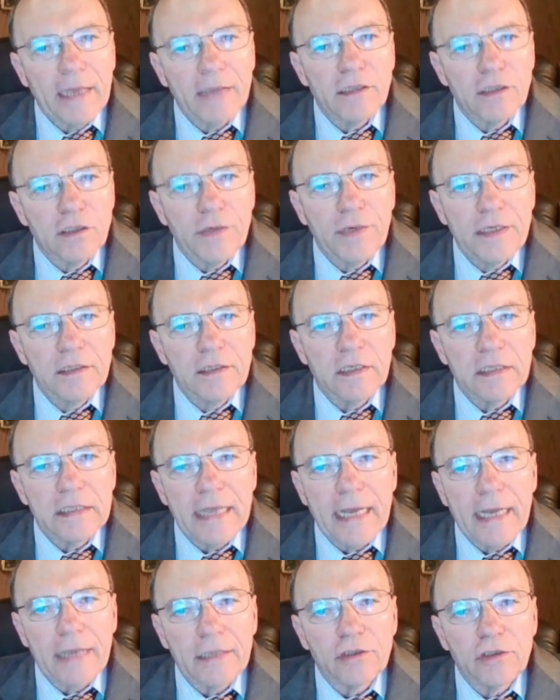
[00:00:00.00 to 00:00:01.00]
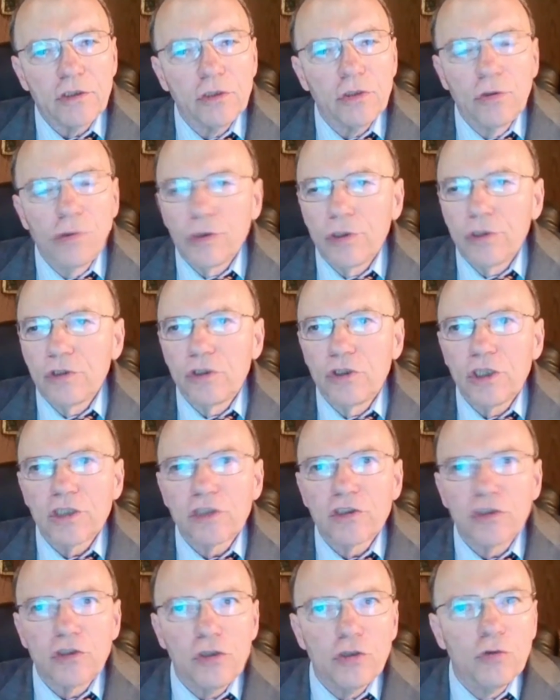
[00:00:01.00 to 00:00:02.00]
had strings attached. You couldn't
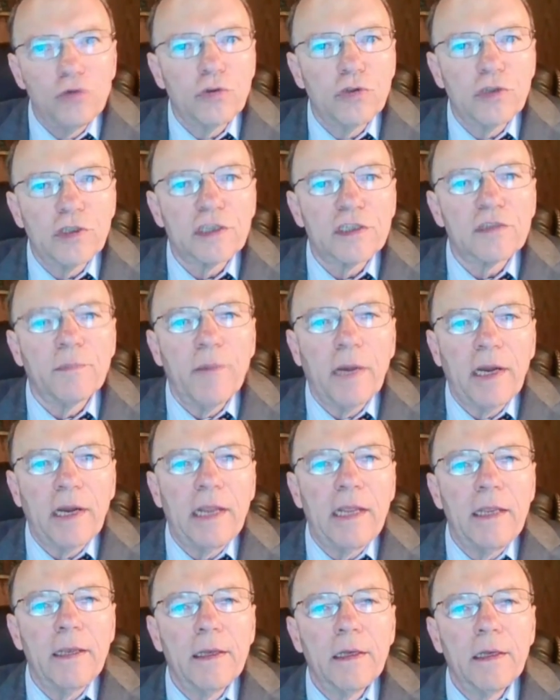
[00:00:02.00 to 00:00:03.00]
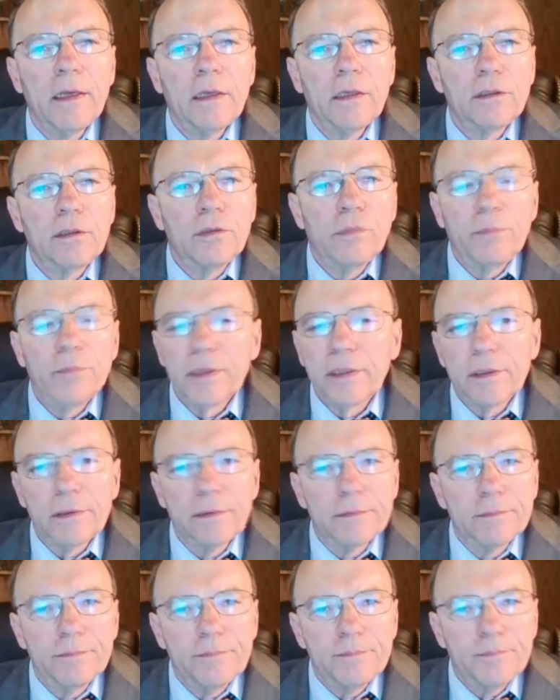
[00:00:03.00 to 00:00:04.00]
just use this money to
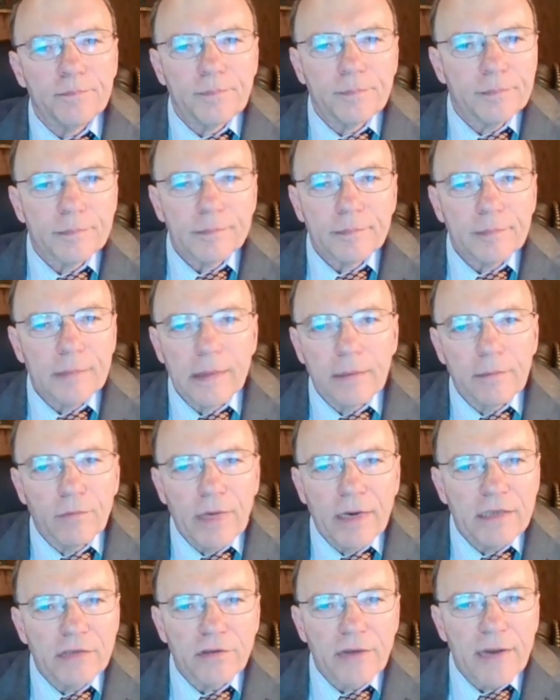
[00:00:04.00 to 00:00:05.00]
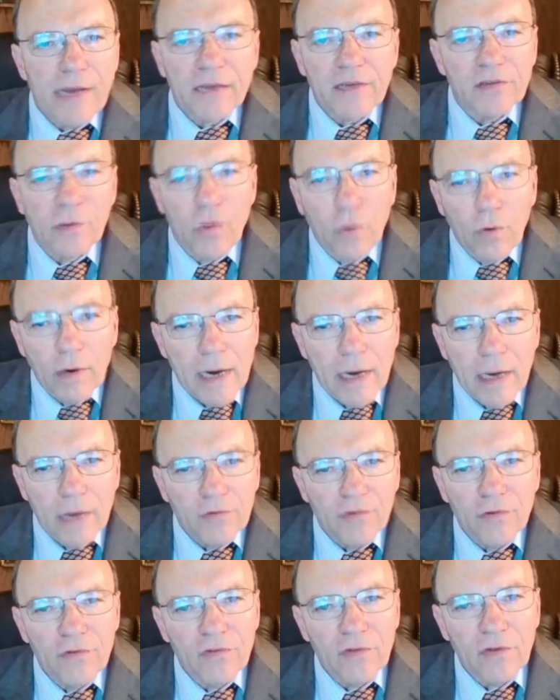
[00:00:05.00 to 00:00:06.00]
build racetracks and
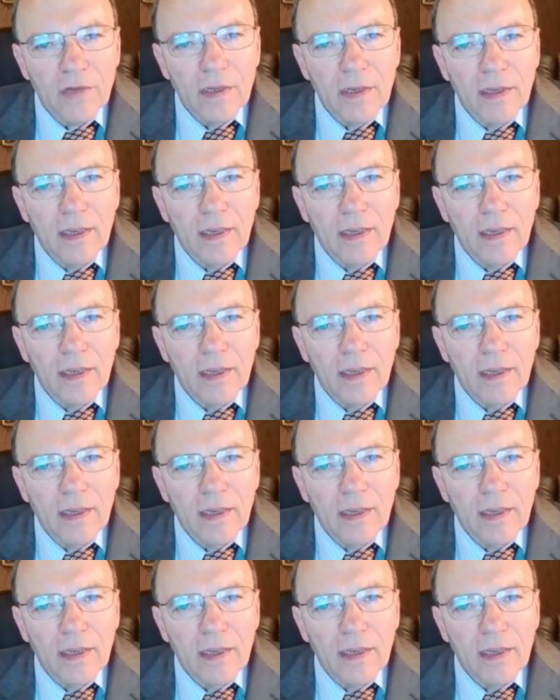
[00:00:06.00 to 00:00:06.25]
whorehouses.